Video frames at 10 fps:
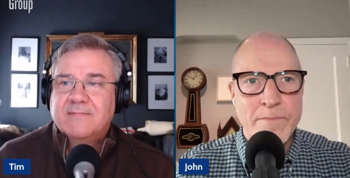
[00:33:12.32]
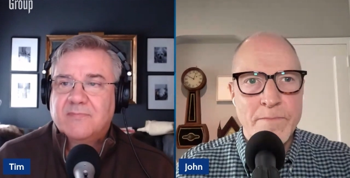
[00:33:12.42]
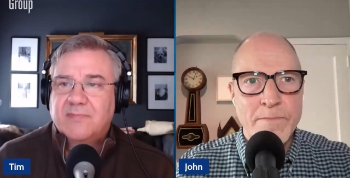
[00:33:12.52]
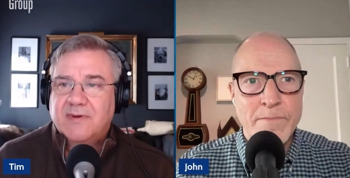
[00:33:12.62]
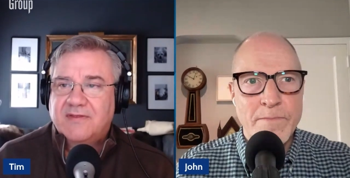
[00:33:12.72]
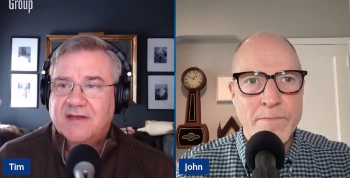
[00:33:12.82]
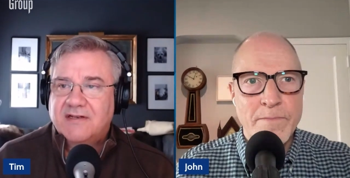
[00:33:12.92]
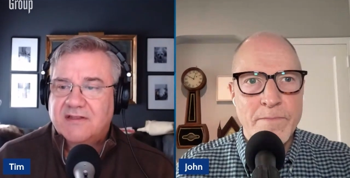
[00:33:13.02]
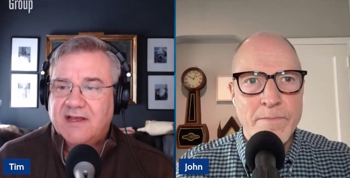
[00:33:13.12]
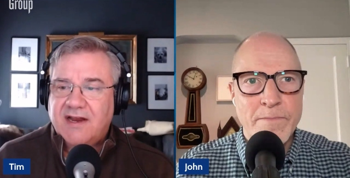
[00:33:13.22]
Speaker 1: But they
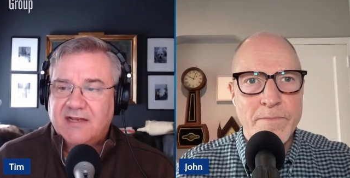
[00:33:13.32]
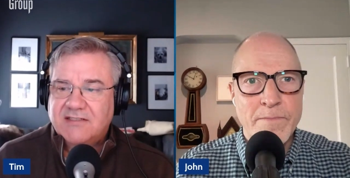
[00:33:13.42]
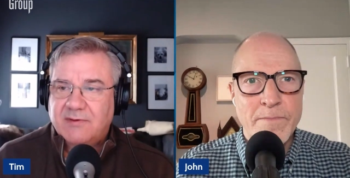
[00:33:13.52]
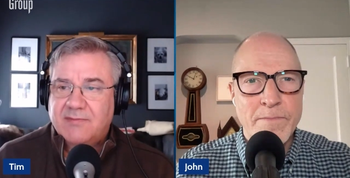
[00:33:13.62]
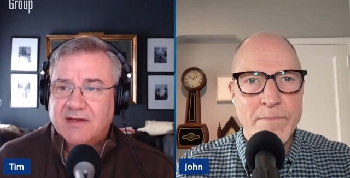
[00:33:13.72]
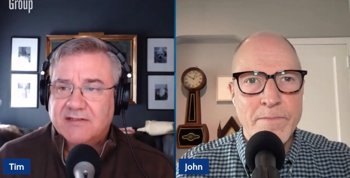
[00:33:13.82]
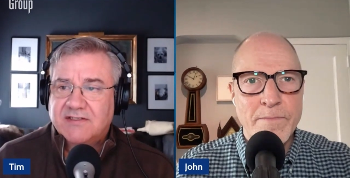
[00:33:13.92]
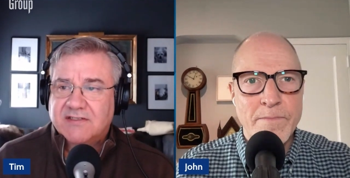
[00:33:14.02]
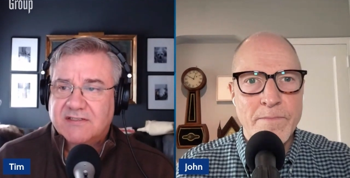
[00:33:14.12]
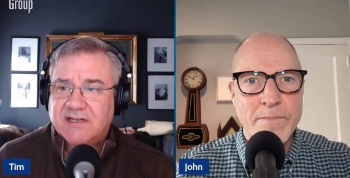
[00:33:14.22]
they had asked him about his
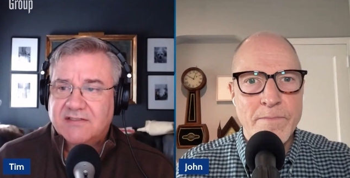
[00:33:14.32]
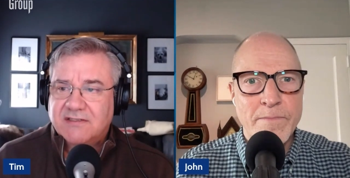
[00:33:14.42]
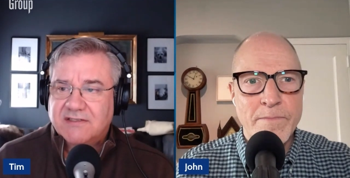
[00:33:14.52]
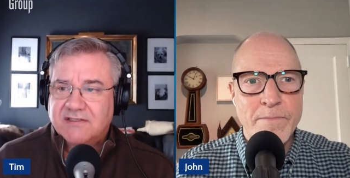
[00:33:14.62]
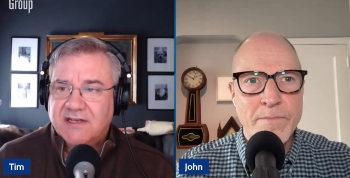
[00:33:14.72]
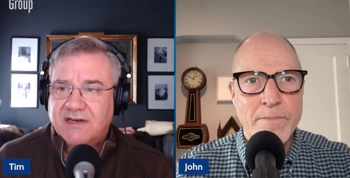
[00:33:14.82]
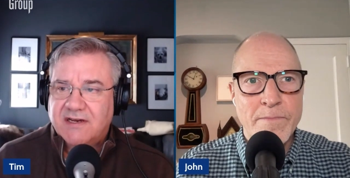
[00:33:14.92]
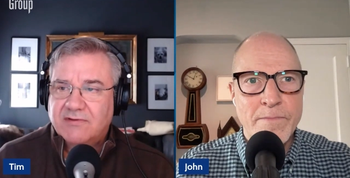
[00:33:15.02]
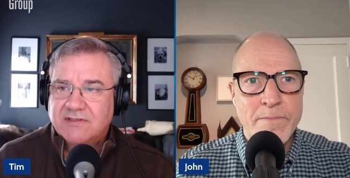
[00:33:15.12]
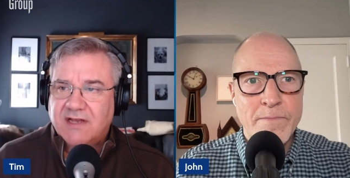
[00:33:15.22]
success, and he said, I
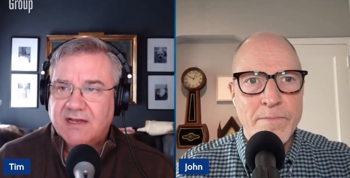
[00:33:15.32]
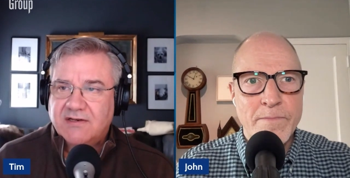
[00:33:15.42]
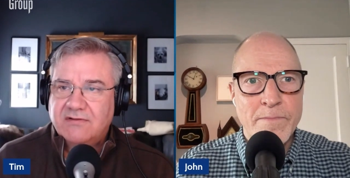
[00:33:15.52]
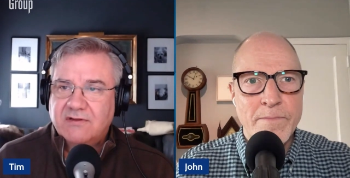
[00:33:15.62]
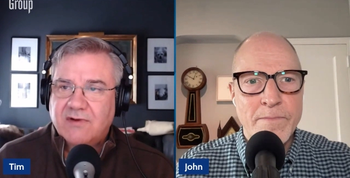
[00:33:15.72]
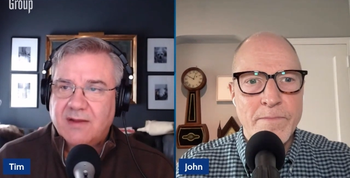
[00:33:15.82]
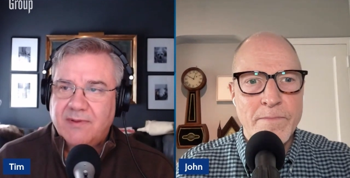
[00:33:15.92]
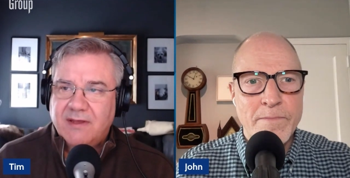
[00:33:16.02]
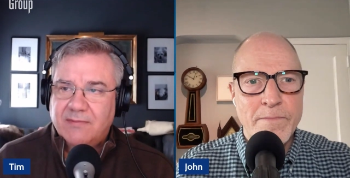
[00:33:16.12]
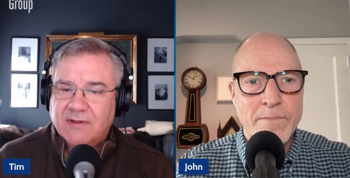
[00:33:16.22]
was I knew the right
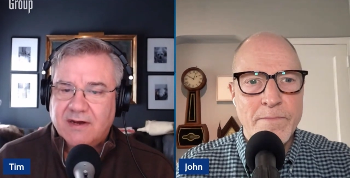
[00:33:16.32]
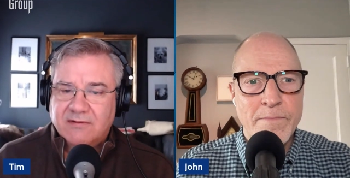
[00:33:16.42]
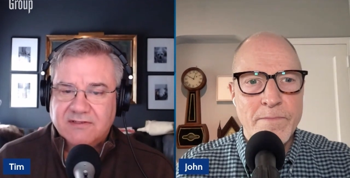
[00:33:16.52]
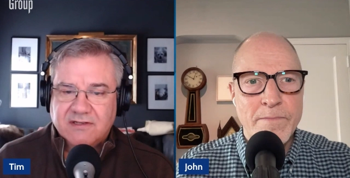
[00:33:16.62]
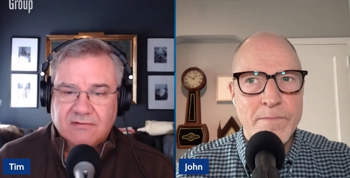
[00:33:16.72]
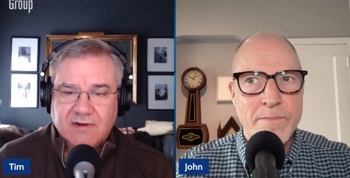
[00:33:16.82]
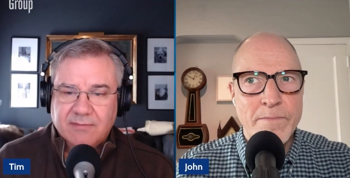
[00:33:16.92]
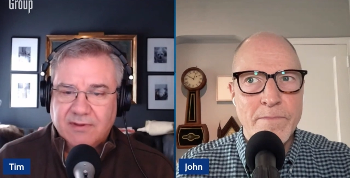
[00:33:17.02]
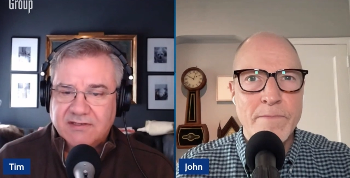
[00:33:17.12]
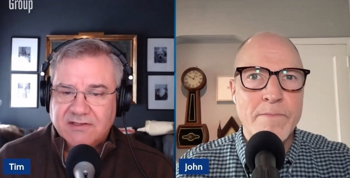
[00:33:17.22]
people, and I was at the right
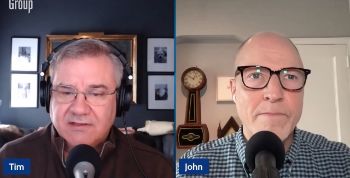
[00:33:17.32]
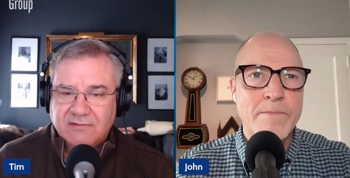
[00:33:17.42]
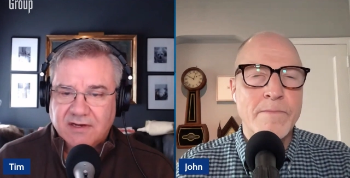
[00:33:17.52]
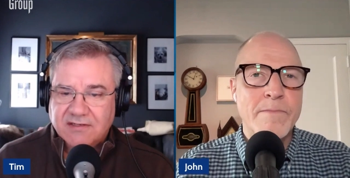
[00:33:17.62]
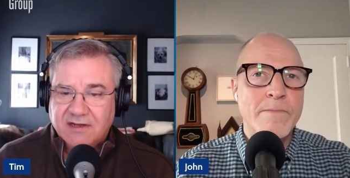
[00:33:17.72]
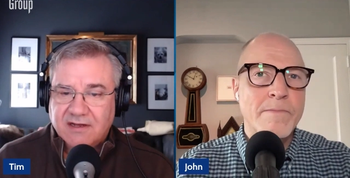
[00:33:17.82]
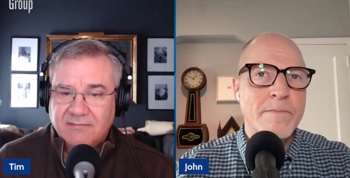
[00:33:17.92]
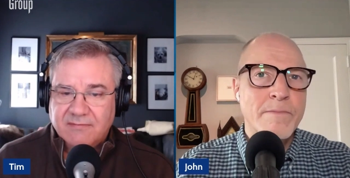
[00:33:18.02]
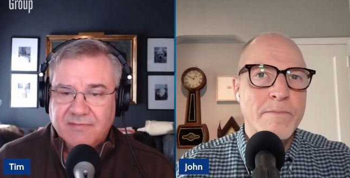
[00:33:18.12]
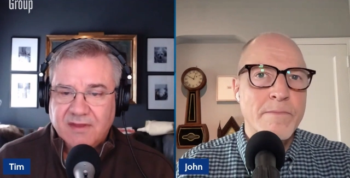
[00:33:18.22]
place at the right
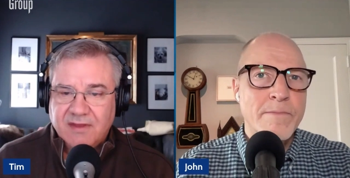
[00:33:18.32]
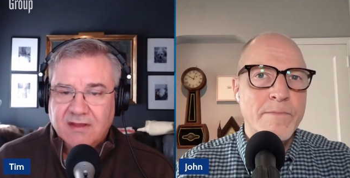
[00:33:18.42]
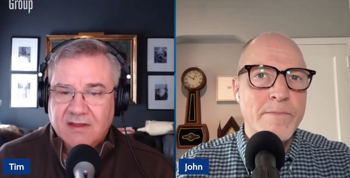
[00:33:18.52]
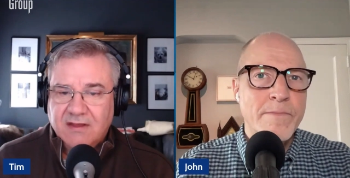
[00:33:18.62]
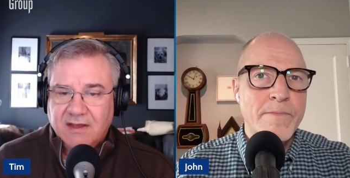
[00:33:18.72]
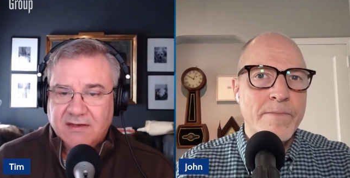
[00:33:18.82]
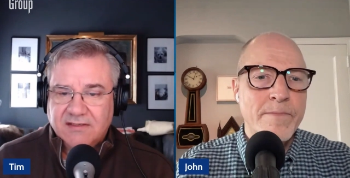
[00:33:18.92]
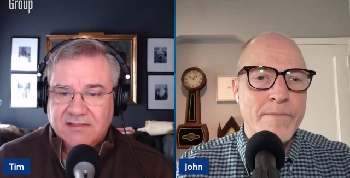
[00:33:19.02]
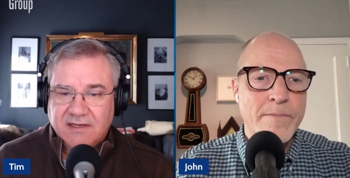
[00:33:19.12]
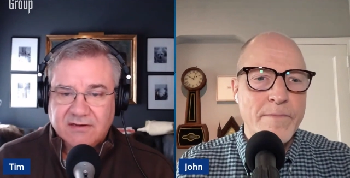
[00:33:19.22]
time. And he
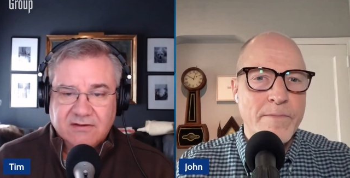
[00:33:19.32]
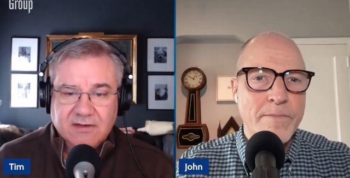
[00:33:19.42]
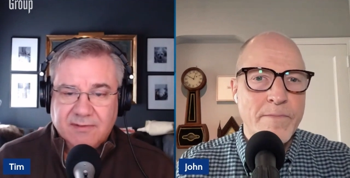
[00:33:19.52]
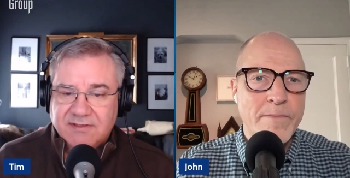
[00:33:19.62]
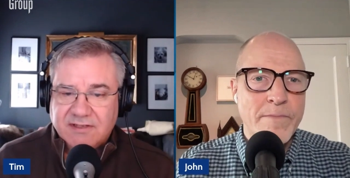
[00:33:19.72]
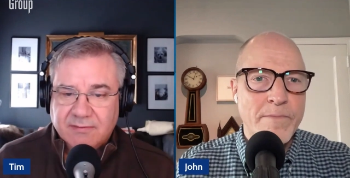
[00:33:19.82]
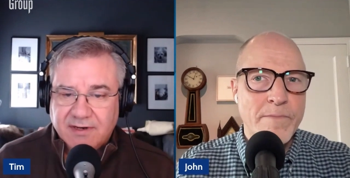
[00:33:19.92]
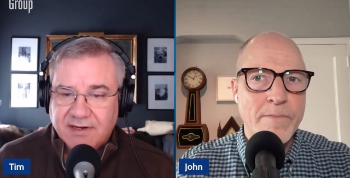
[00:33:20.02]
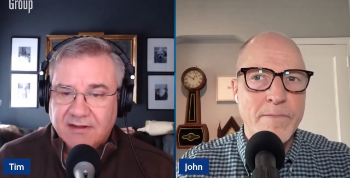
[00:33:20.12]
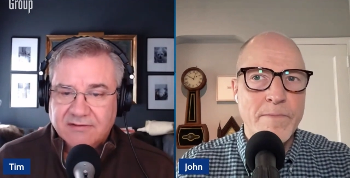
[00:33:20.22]
said, it could have been
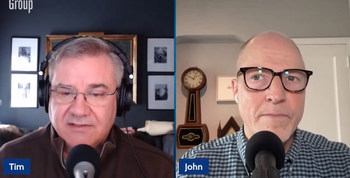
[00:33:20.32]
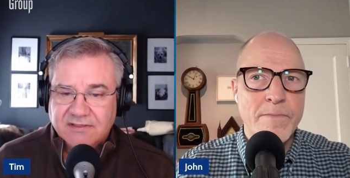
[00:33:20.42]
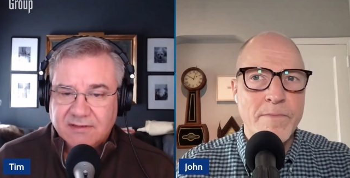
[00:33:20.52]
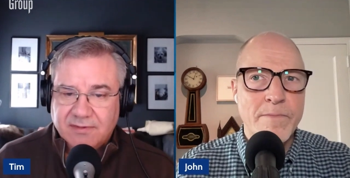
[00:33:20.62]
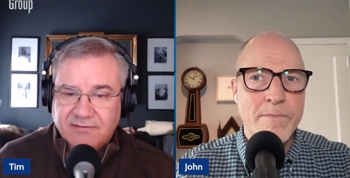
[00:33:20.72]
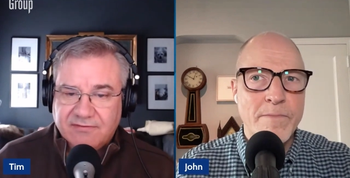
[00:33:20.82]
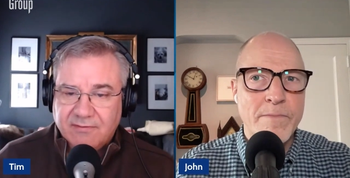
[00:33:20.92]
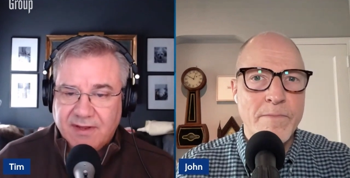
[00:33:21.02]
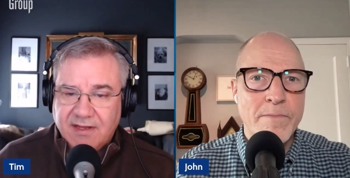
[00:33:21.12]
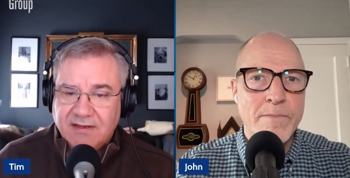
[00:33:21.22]
somebody else. He said, but for
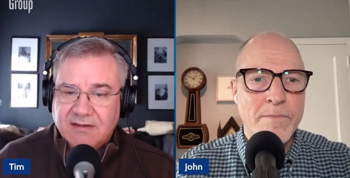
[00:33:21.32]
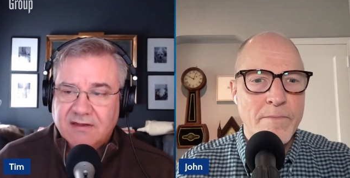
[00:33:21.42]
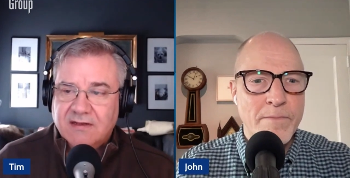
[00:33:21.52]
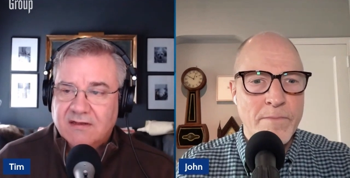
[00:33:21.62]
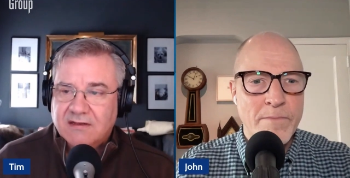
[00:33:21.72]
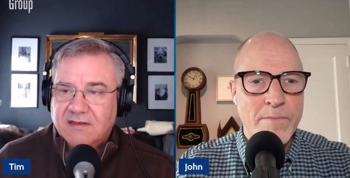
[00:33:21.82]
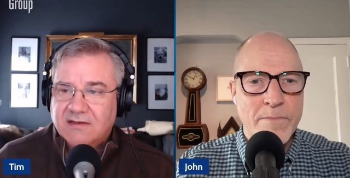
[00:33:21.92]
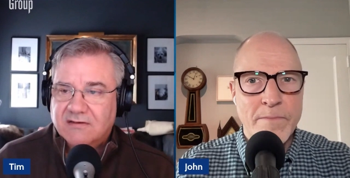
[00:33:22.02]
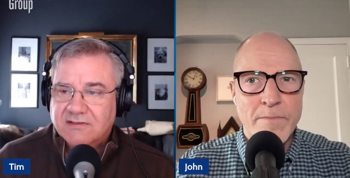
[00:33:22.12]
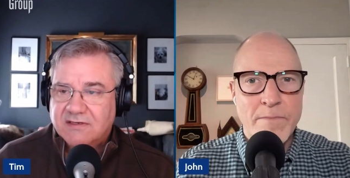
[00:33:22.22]
me, he
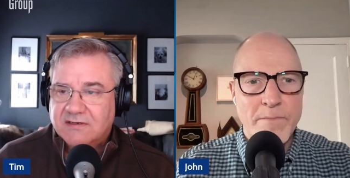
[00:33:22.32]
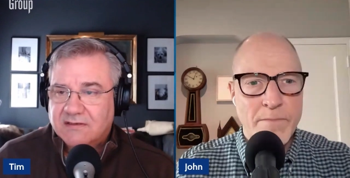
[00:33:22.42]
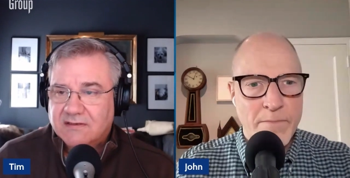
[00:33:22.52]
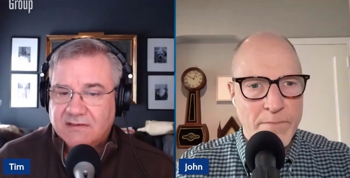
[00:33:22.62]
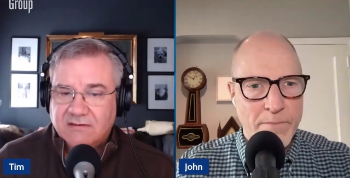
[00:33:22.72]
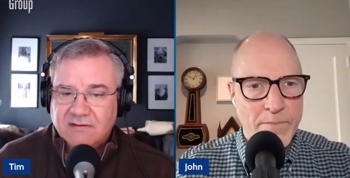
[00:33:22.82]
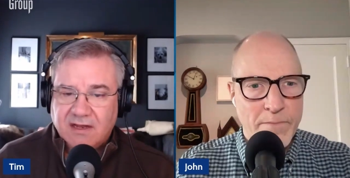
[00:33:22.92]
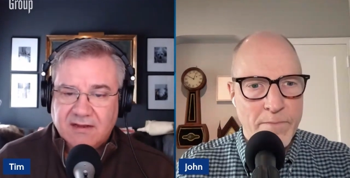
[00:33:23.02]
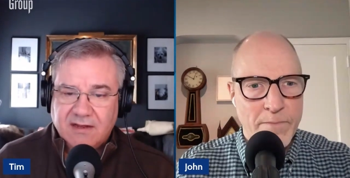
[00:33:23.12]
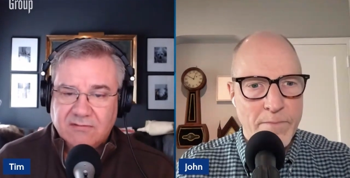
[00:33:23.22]
goes, and you know, a
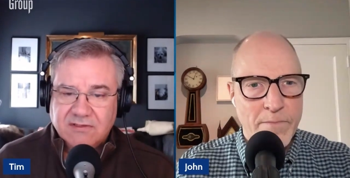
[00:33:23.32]
lot of that was